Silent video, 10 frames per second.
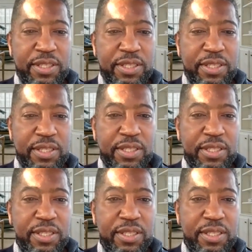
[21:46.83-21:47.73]

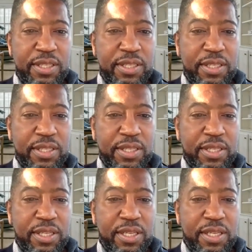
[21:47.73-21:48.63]

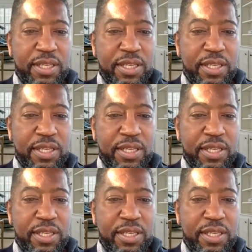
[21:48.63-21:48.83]
(silence)